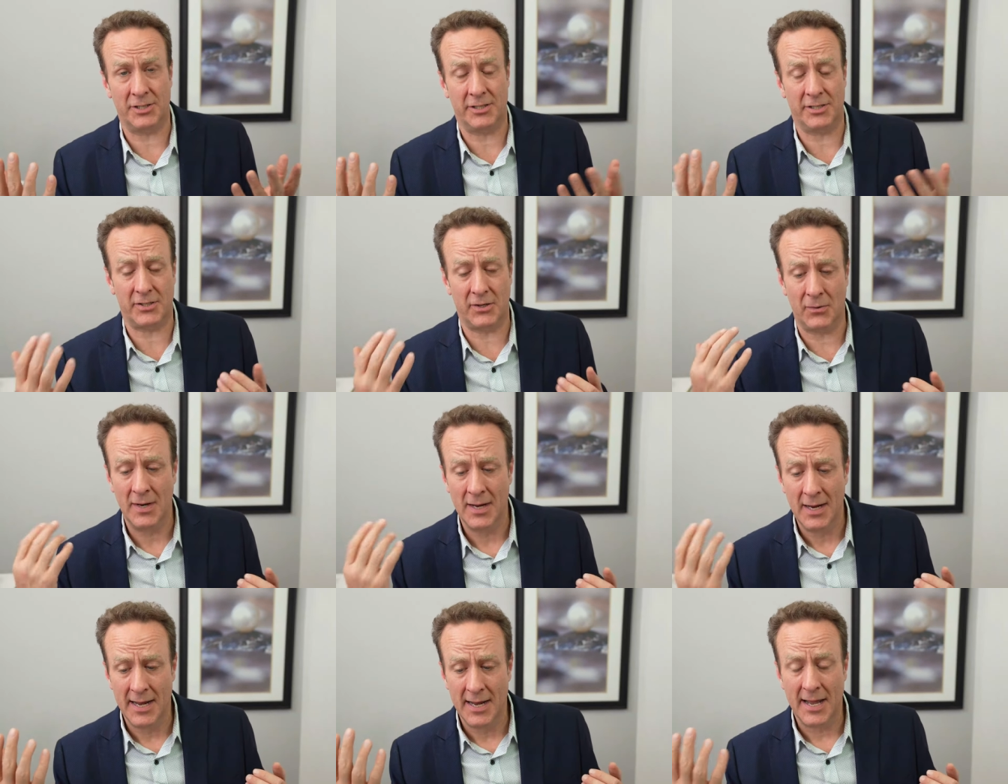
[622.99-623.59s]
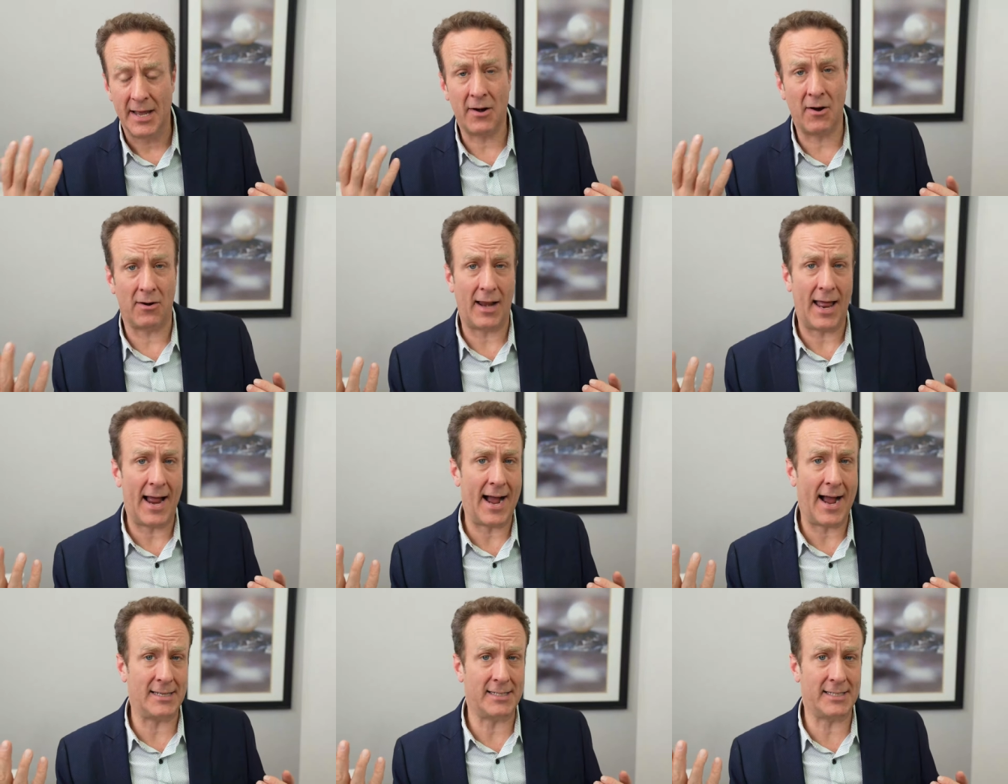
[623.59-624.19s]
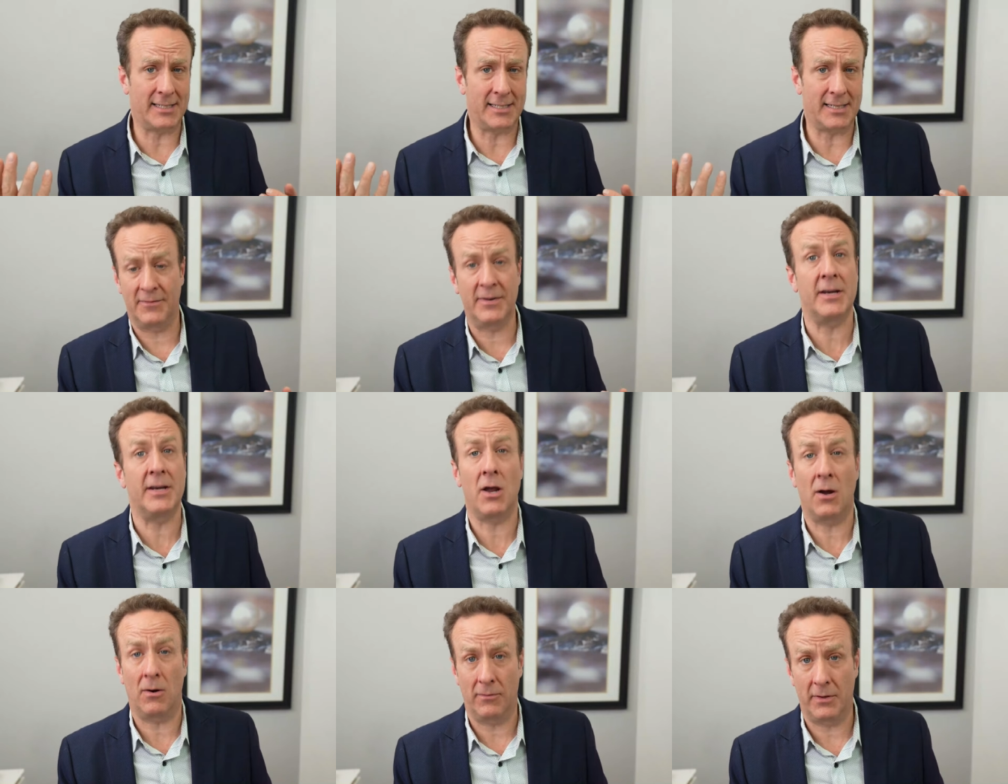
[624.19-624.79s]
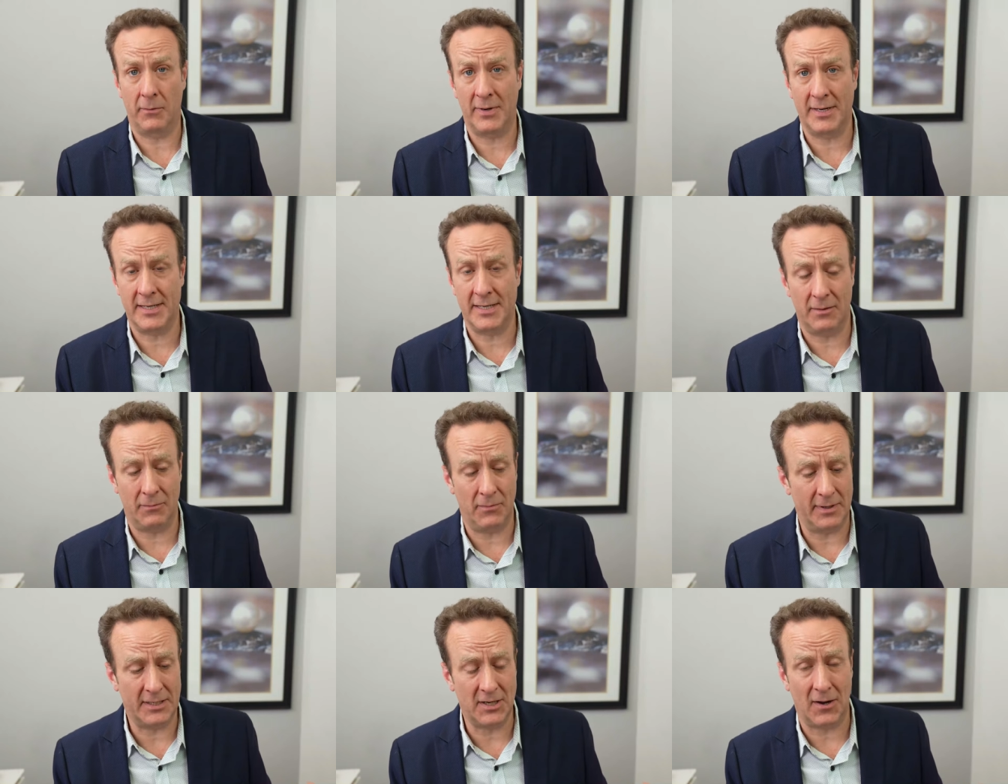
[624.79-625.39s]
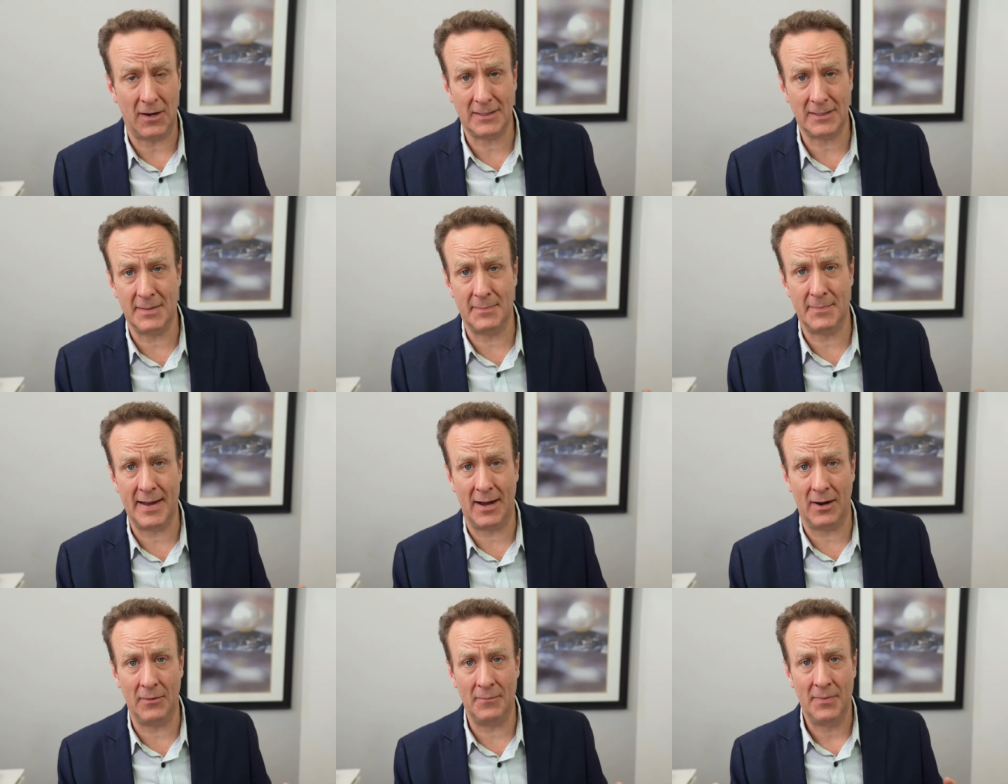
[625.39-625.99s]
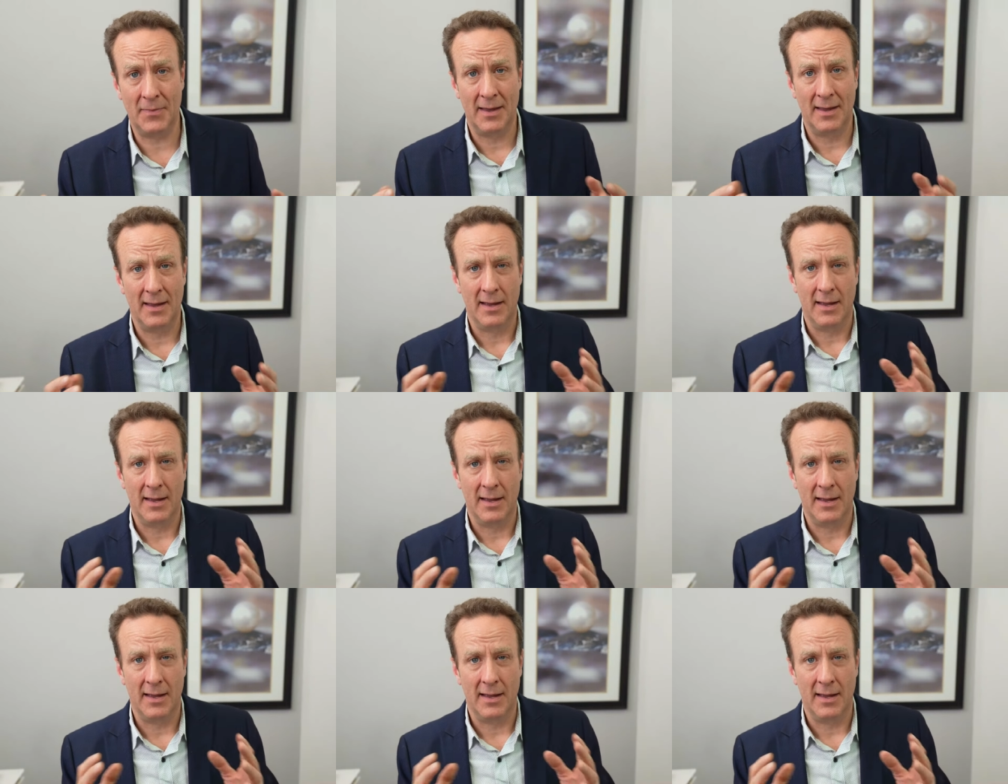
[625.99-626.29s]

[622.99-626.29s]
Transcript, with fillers: And so in our last video that we did, we talked about